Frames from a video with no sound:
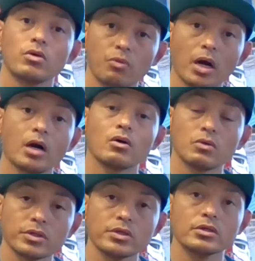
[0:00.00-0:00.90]
wow.
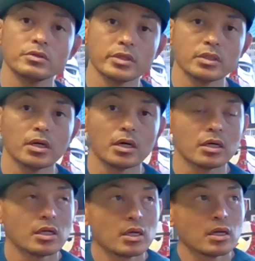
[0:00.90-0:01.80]
You know, and uh,
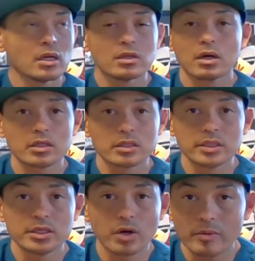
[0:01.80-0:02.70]
luckily,
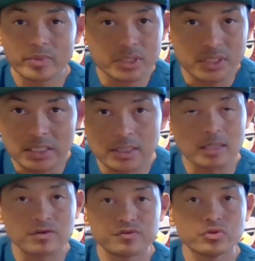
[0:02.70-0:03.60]
you know, I've been seeing that
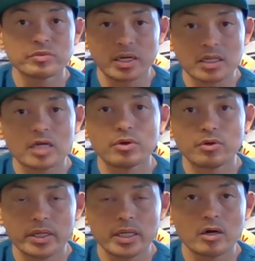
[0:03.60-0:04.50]
the fruits of my labor
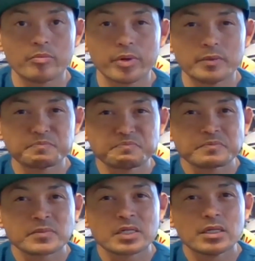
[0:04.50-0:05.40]
right now. But
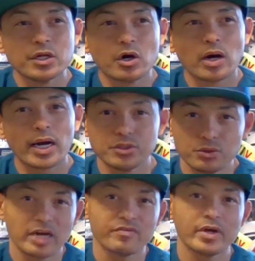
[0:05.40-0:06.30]
you know, I do
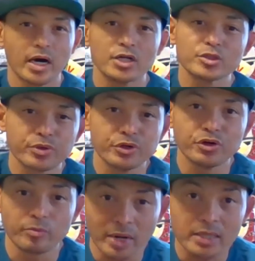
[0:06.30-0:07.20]
have that
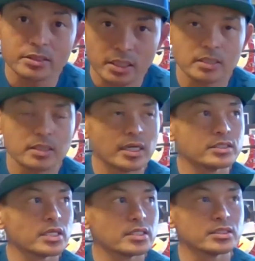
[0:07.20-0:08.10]
entrepreneurial mindset,
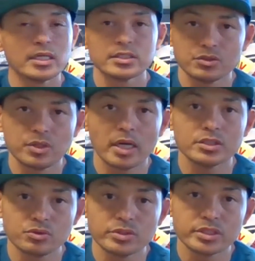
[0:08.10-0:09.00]
as as as, he, as
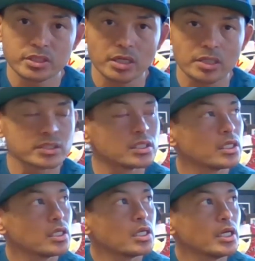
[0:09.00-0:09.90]
you discussed,
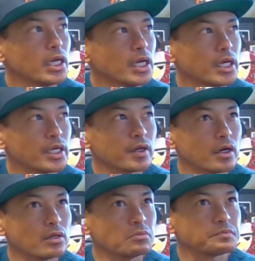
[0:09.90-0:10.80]
and
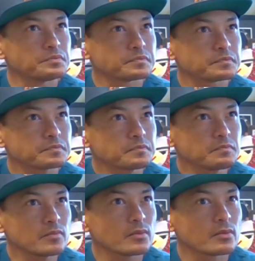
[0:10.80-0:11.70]
um, awesome
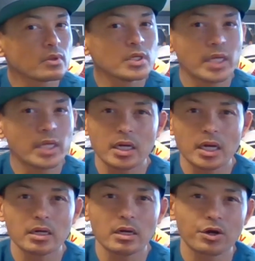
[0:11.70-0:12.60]
yeah, kind
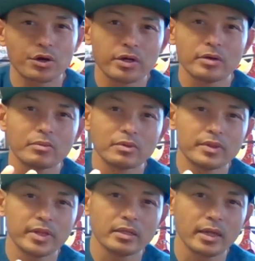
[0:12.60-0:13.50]
of a current
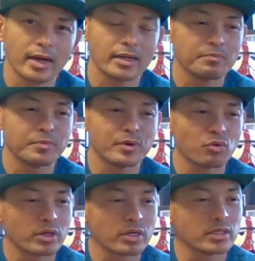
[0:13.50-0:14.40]
thing that I've been
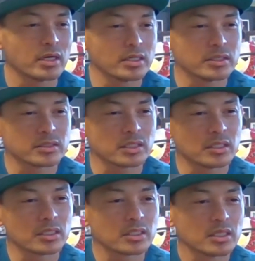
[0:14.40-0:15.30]
working on is like